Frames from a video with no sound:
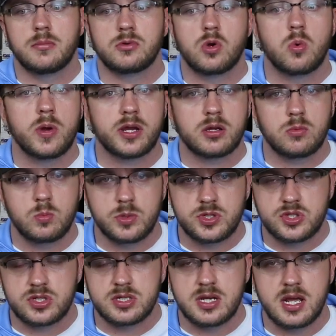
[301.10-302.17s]
quick,
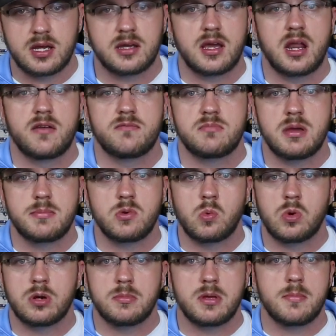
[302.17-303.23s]
which Nick kind of maybe
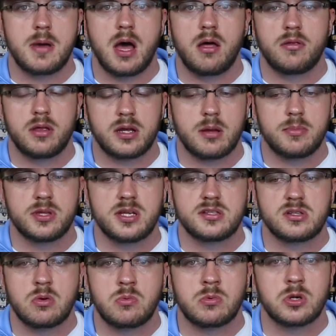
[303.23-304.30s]
warned me about a couple days
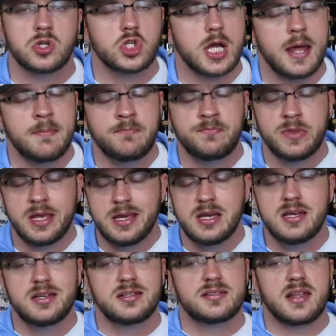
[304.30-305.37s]
ago when we were chatting.
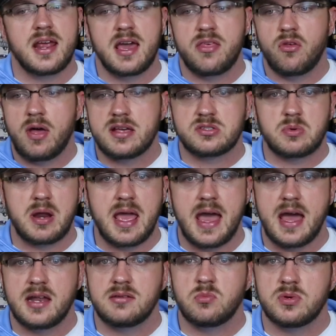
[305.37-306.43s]
He said, hey, the last one I
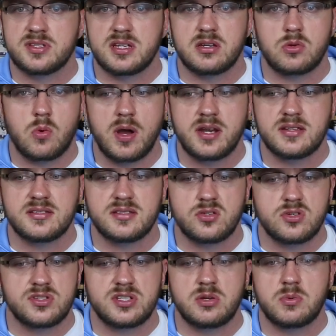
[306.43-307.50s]
had wasn't quite as
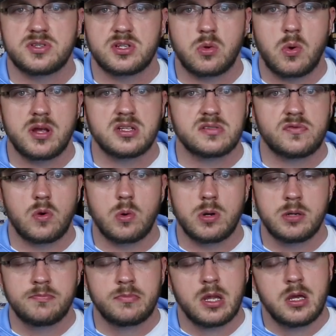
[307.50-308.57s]
citrusy, wasn't quite as
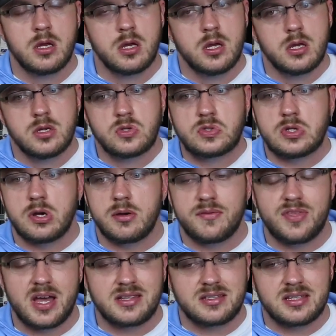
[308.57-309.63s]
forward. So if
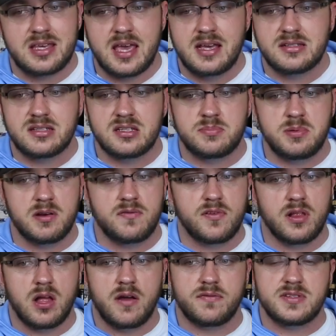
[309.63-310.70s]
that's the case, this beer
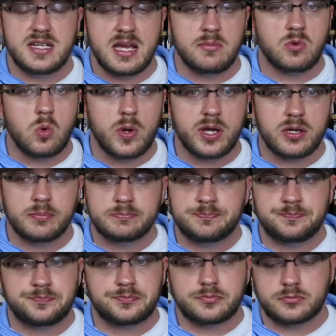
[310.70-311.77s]
fell off damn quick,
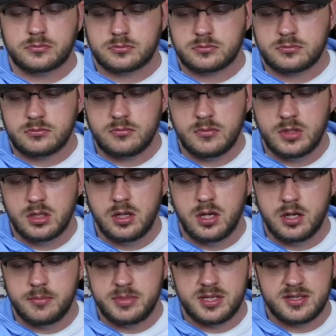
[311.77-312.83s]

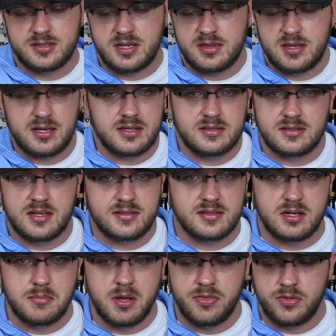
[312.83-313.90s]
because I think it's less
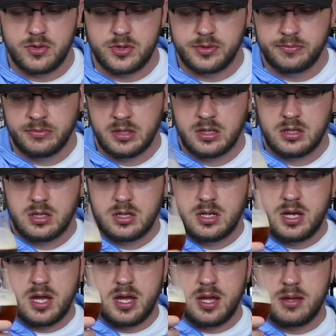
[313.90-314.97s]
than a month old.
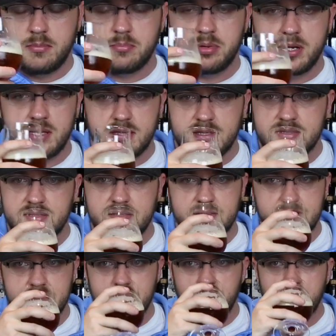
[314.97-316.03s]
But this
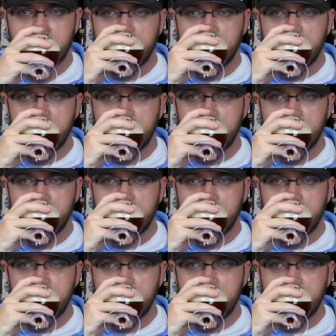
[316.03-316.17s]
is